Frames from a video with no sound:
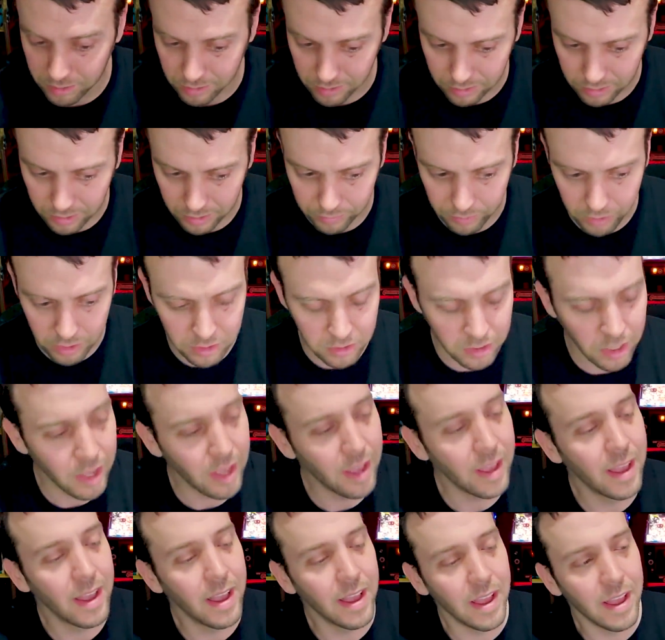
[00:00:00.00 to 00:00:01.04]
cliffies,
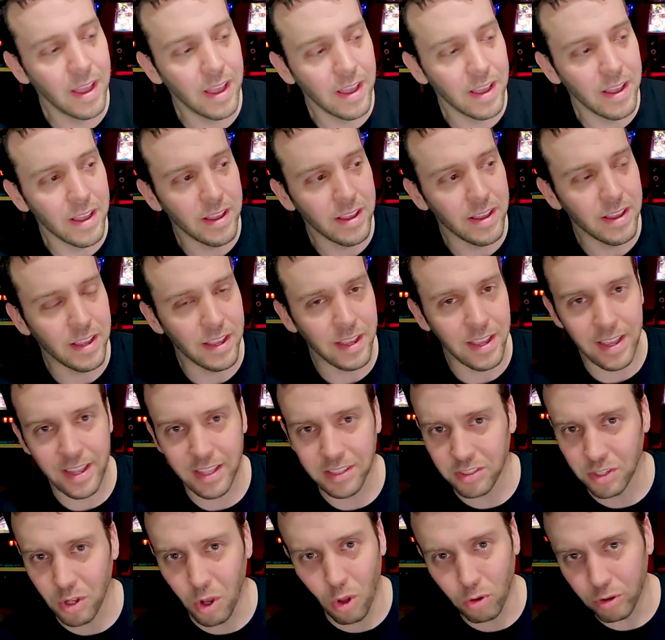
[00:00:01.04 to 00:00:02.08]

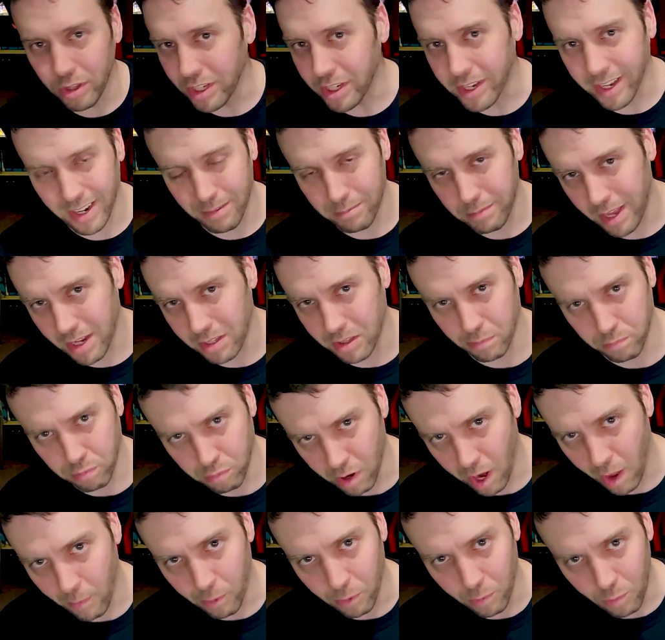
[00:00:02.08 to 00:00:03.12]
it's only gonna make the
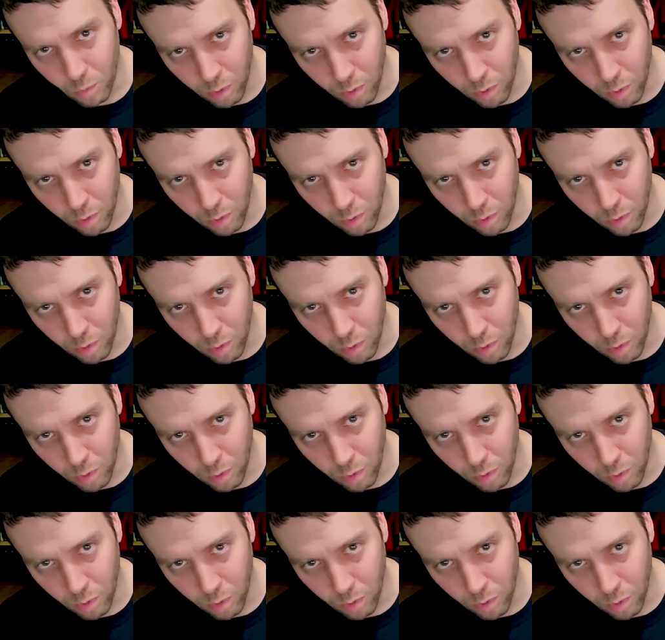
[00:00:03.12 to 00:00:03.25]
problem